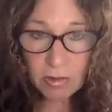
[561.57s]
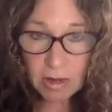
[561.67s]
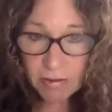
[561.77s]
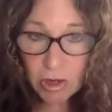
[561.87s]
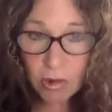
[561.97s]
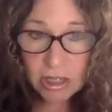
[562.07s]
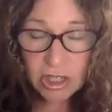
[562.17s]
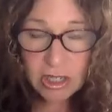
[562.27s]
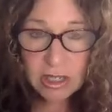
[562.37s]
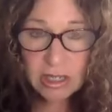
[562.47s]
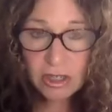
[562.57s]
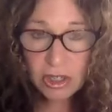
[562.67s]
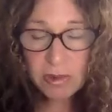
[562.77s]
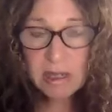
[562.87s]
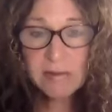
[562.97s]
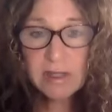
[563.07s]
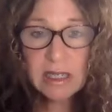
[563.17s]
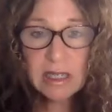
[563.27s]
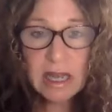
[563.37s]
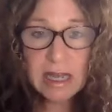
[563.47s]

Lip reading: one of your questions intuitively.